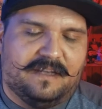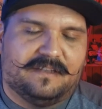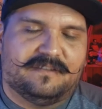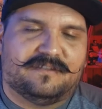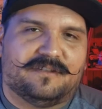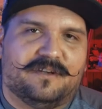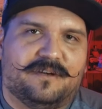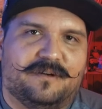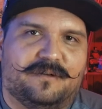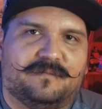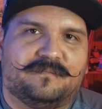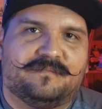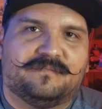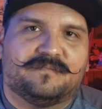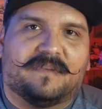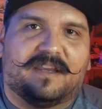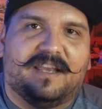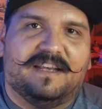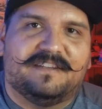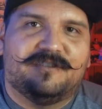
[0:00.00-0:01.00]
And so
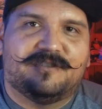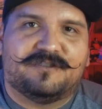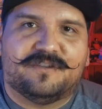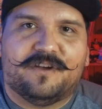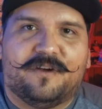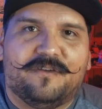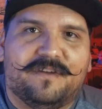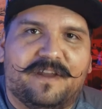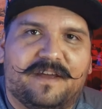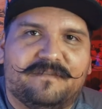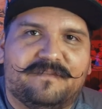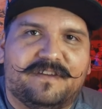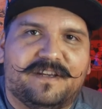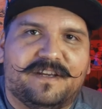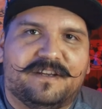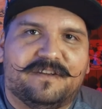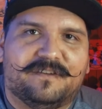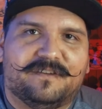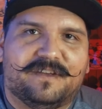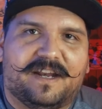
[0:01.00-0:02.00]
as you saw in that
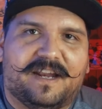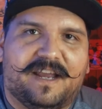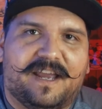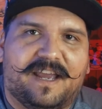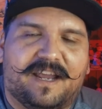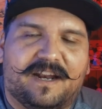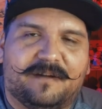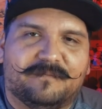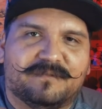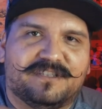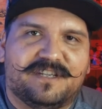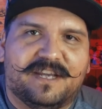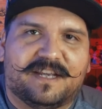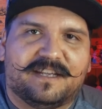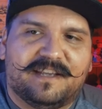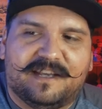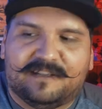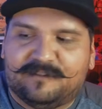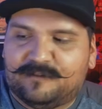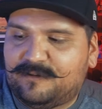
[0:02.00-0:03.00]
video that I had, I was
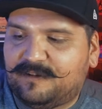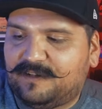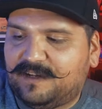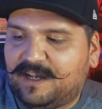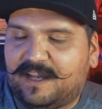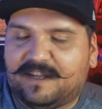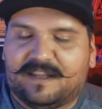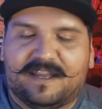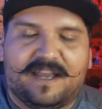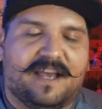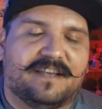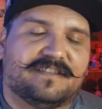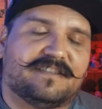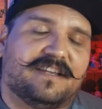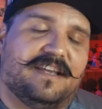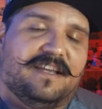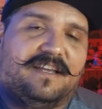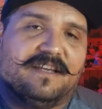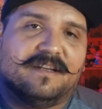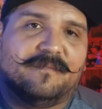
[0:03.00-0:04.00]
digging down through the die
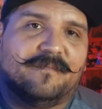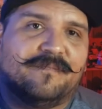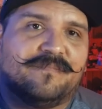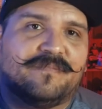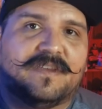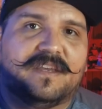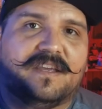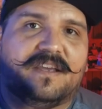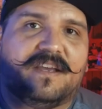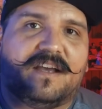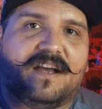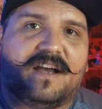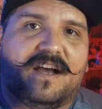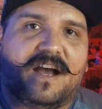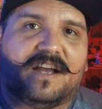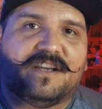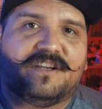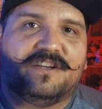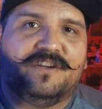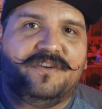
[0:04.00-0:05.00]
cast, and
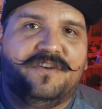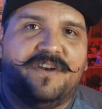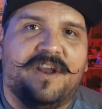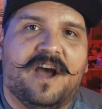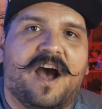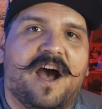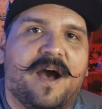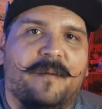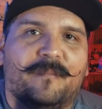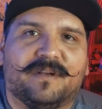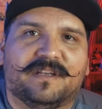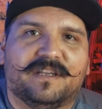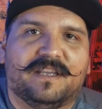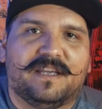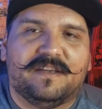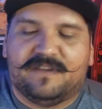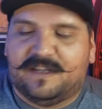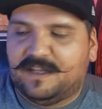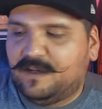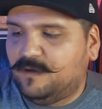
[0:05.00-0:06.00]
I could not
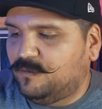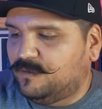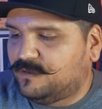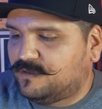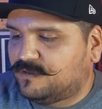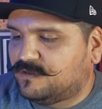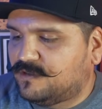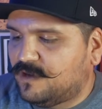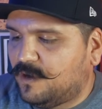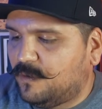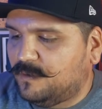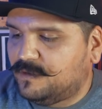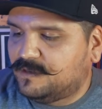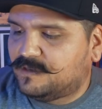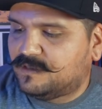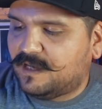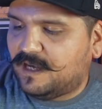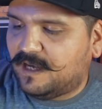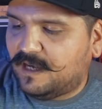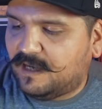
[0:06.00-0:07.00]
believe it. It was so
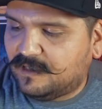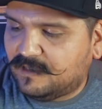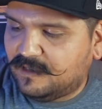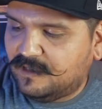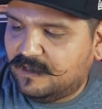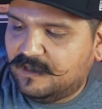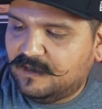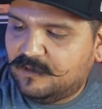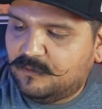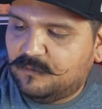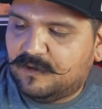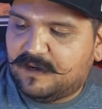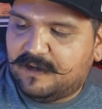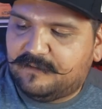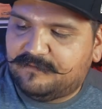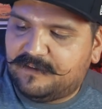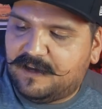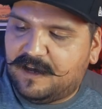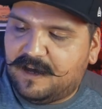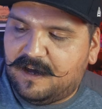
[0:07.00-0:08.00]
insane what
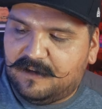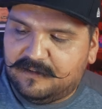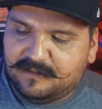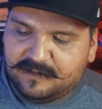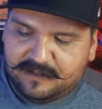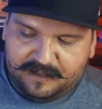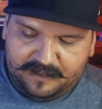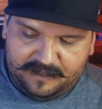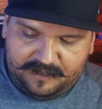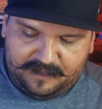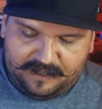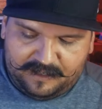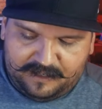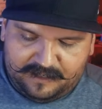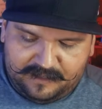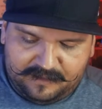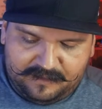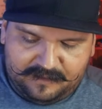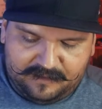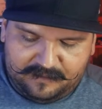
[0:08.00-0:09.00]
I found.
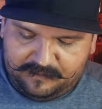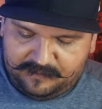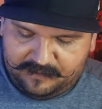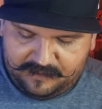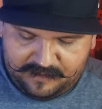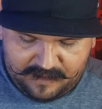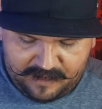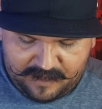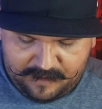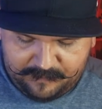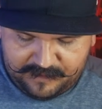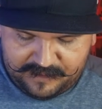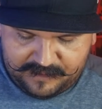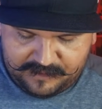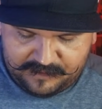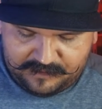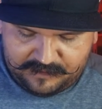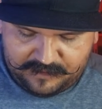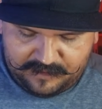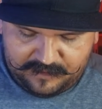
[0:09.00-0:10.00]
And I'm going
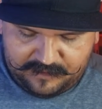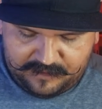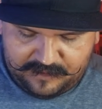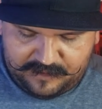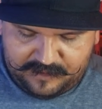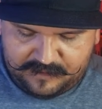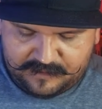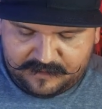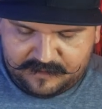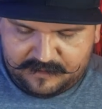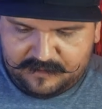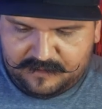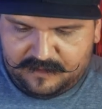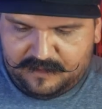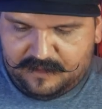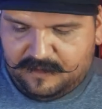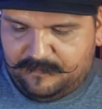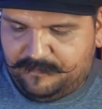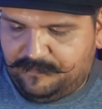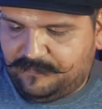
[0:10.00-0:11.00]
to just show you these.
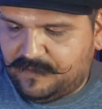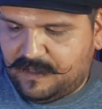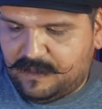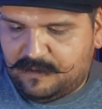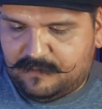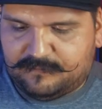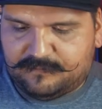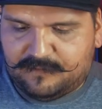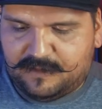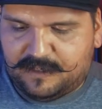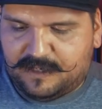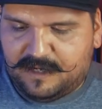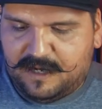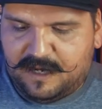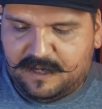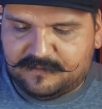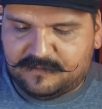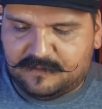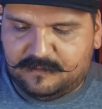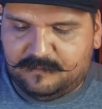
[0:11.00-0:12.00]
Um, they're freaking
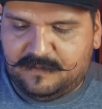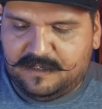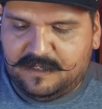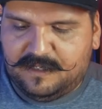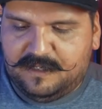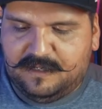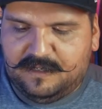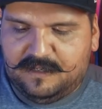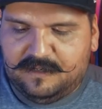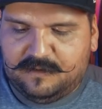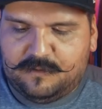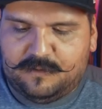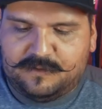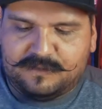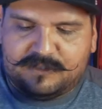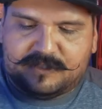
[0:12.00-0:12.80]
awesome. And of